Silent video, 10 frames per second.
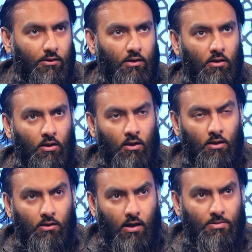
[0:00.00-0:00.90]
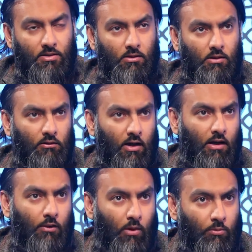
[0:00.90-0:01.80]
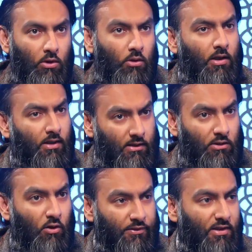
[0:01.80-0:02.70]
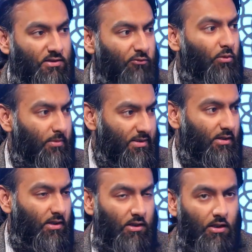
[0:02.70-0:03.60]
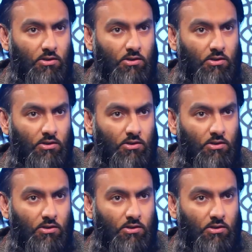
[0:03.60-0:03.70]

I think you're absolutely right. And when we look at it in context of what we said earlier,